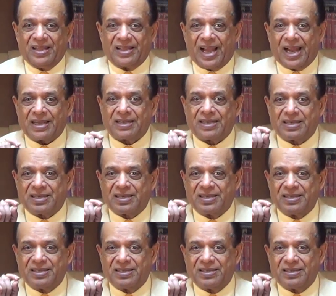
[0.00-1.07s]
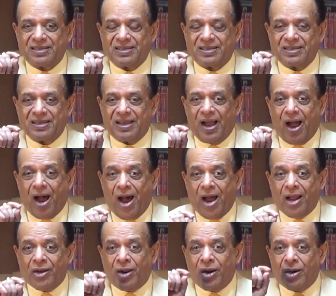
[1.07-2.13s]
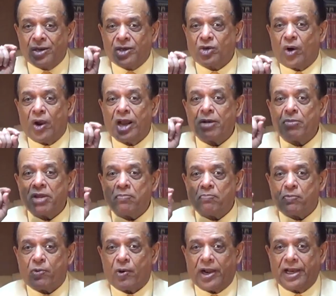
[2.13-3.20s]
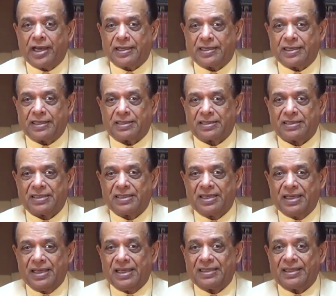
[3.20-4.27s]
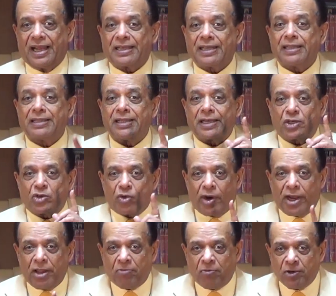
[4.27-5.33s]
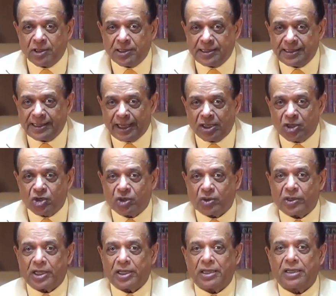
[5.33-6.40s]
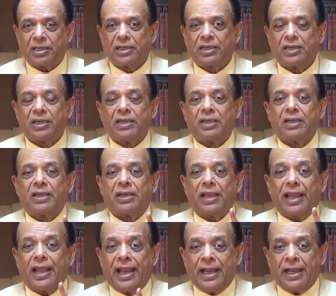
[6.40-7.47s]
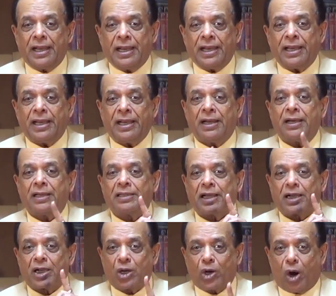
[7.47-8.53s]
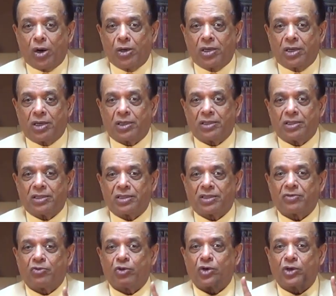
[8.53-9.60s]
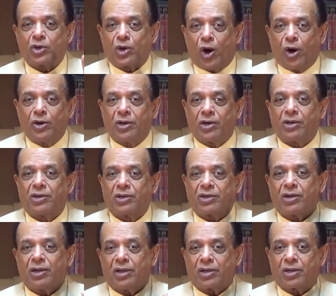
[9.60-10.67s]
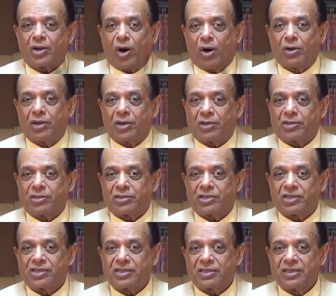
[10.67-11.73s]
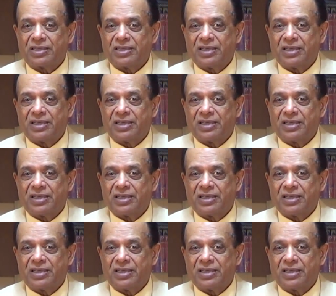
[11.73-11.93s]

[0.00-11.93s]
that Arnold Toynbee predicted that in the 21st century, India, the conquered, would conquer her conquerors.